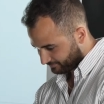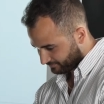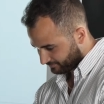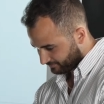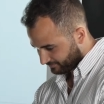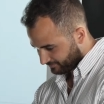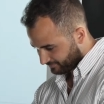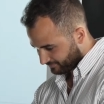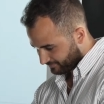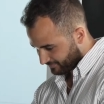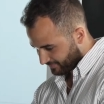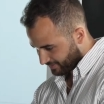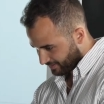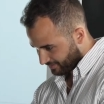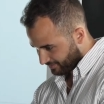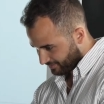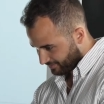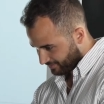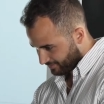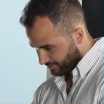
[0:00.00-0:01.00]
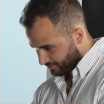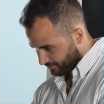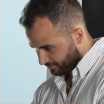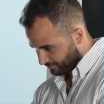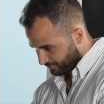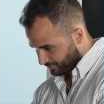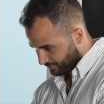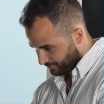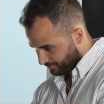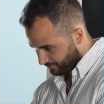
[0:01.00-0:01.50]

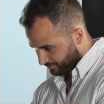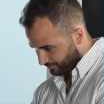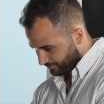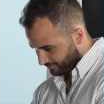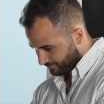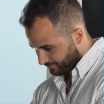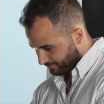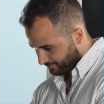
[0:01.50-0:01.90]
(no one is talking)